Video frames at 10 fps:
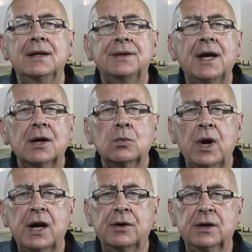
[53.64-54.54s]
Their
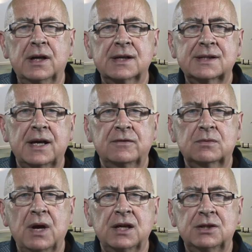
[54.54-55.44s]
wariness gives
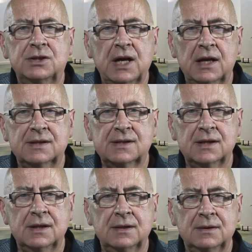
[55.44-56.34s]
way to
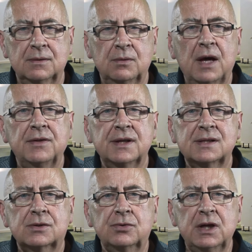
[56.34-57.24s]
jealousy. When
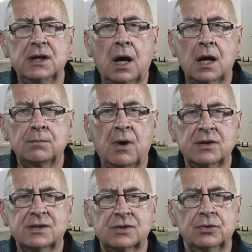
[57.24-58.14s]
this green-eyed
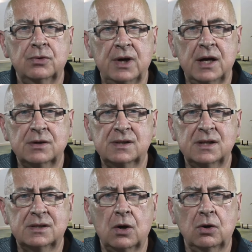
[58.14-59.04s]
monster rears
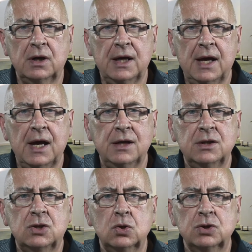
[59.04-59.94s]
its ugly head,
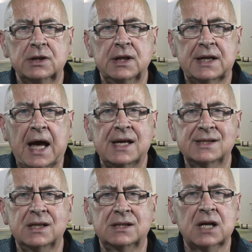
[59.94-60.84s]
it usually
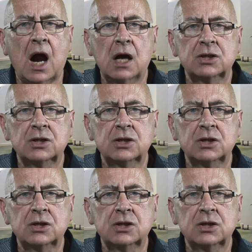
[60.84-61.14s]
casts a dark